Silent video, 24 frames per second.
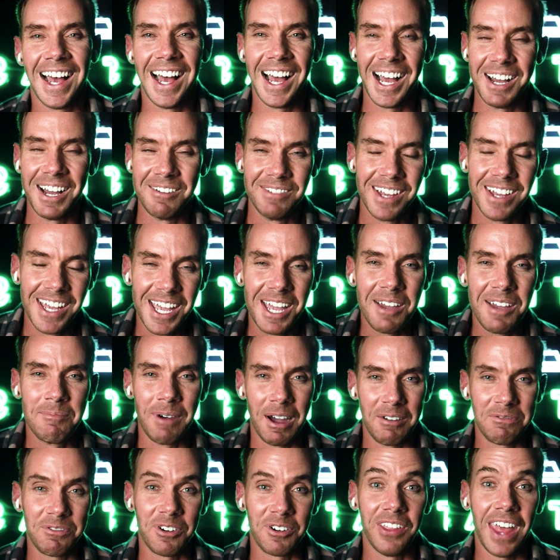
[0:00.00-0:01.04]
Um,
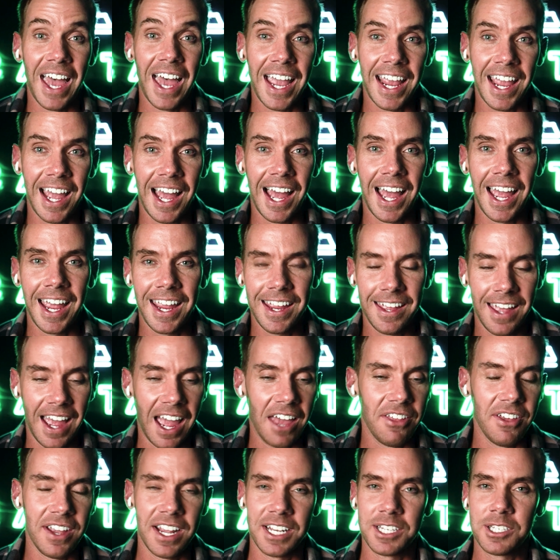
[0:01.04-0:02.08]
but for that guy,
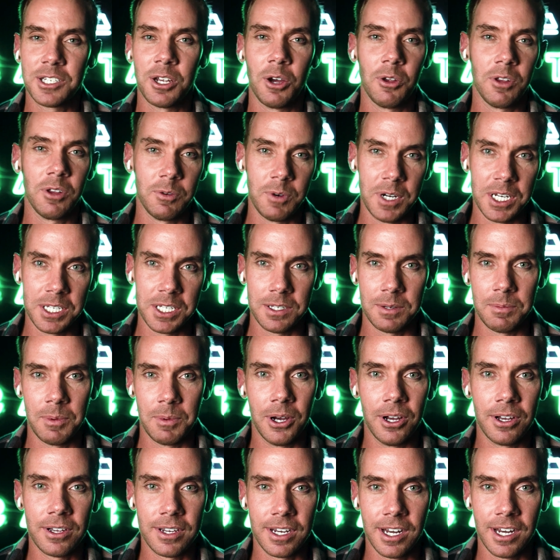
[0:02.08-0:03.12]
I think it's totally
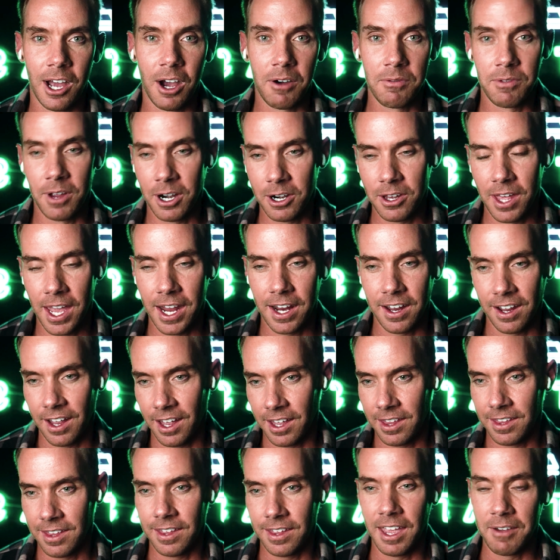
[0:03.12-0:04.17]
reasonable. You know, if they're like,
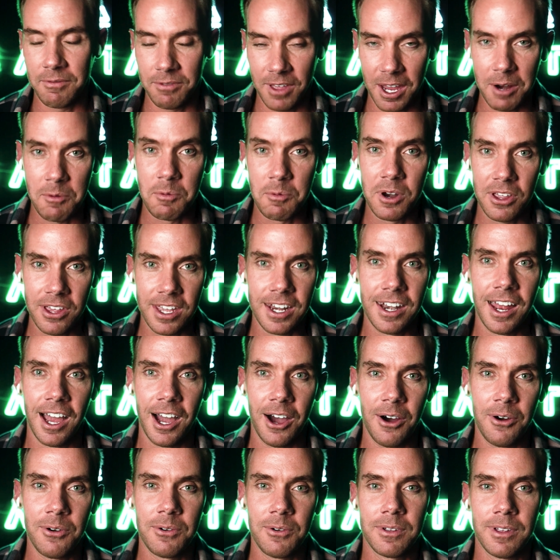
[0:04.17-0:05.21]
if they really
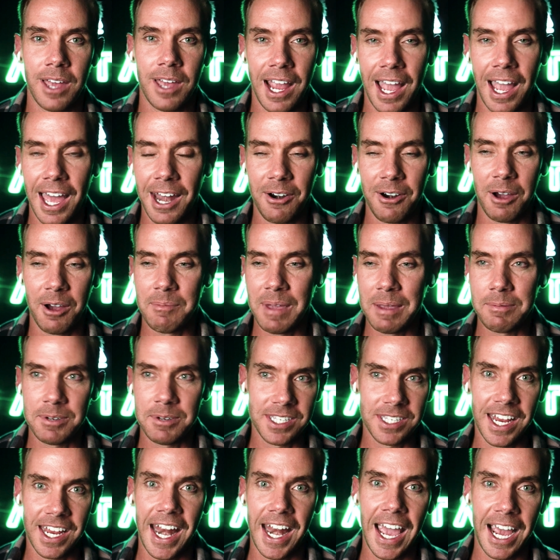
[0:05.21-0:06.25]
know, like I don't know, maybe
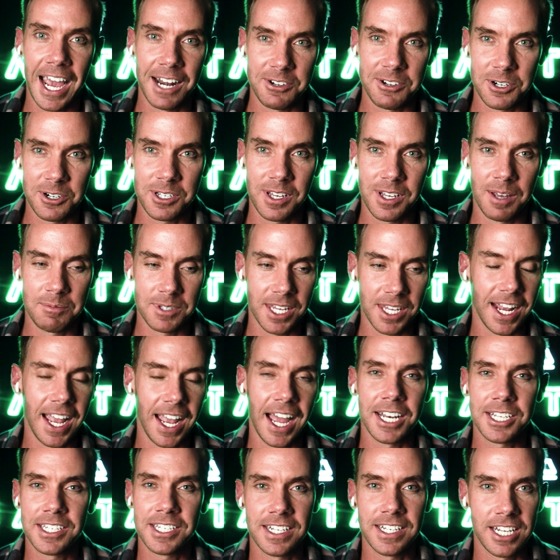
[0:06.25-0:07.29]
say an actor or something's like, I
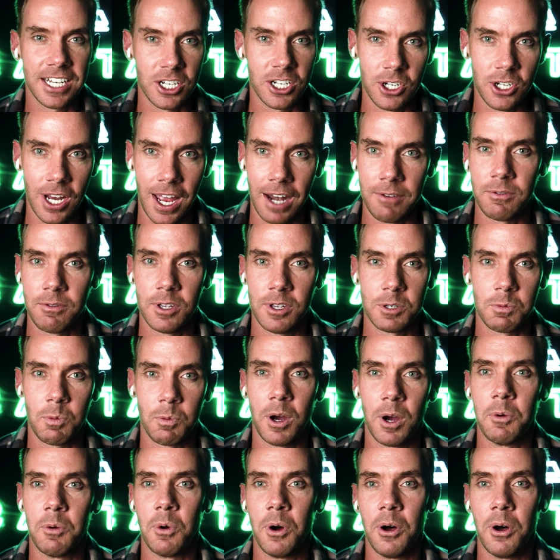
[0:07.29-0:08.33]
just need to get jacked for this
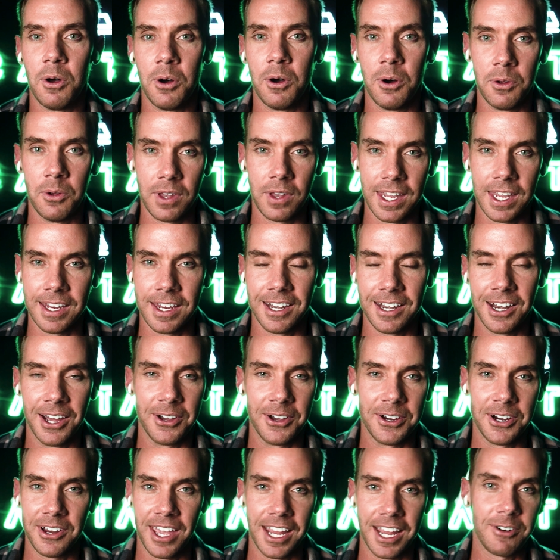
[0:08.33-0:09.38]
one role only. You know,
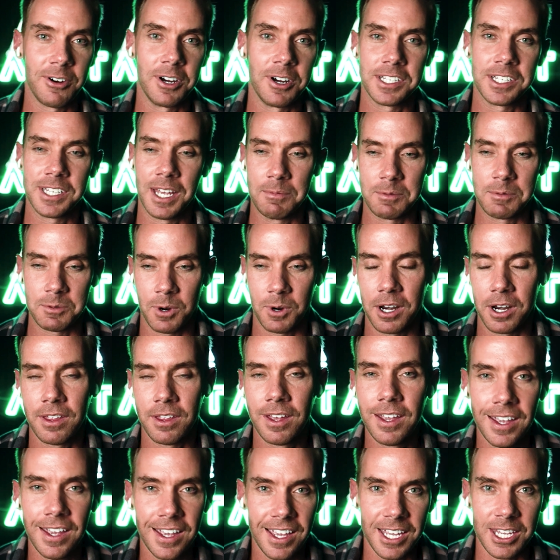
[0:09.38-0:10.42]
you're like Chris Hemsworth,
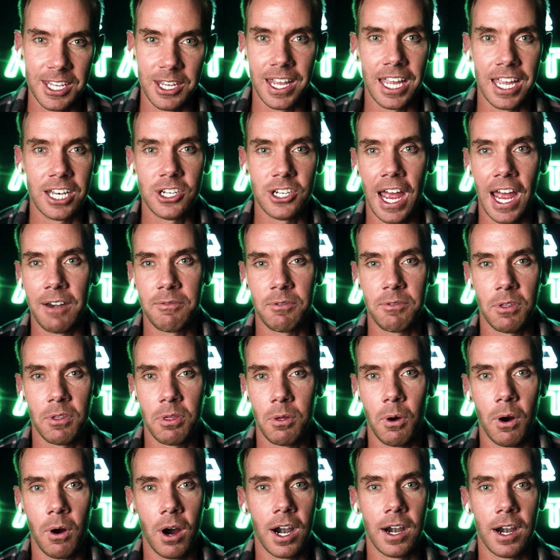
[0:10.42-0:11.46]
you get jacked for
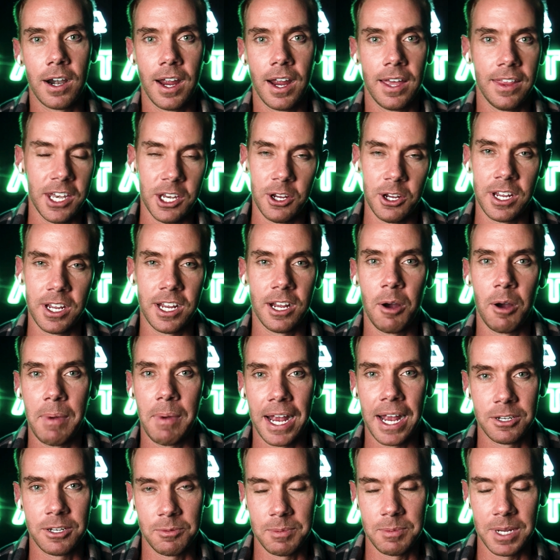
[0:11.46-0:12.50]
Thor, and then you can go
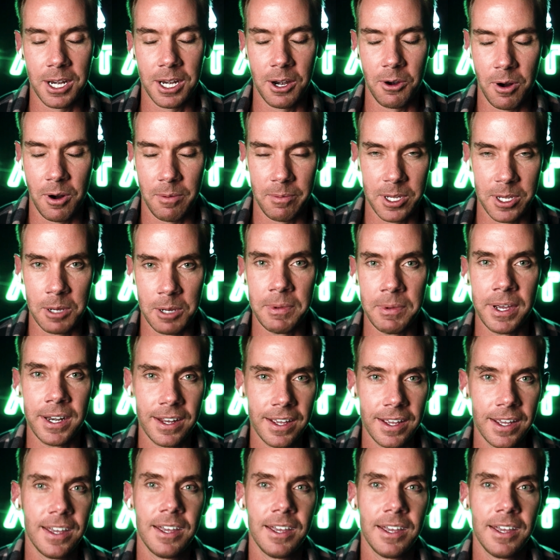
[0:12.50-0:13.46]
back to being a normal human.